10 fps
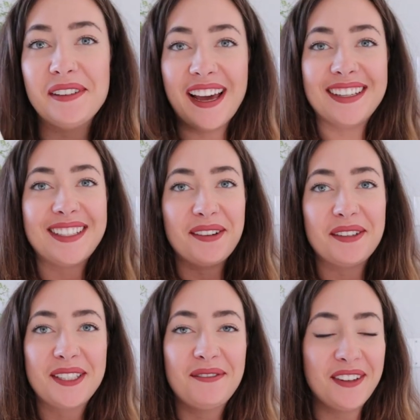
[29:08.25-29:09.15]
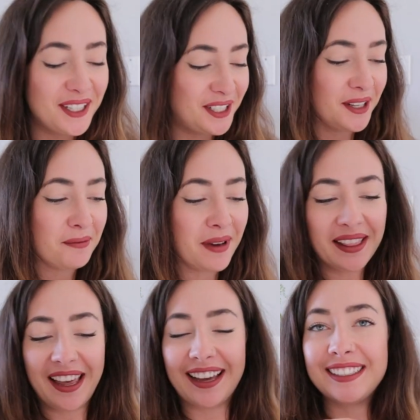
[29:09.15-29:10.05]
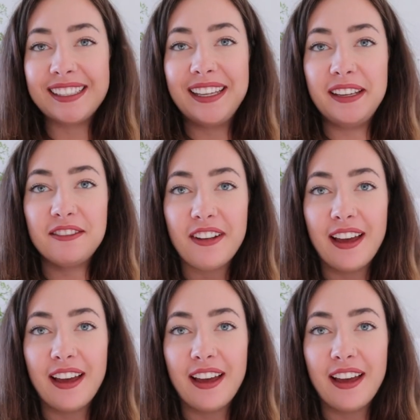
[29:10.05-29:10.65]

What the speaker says: As I was finishing my last sleeve,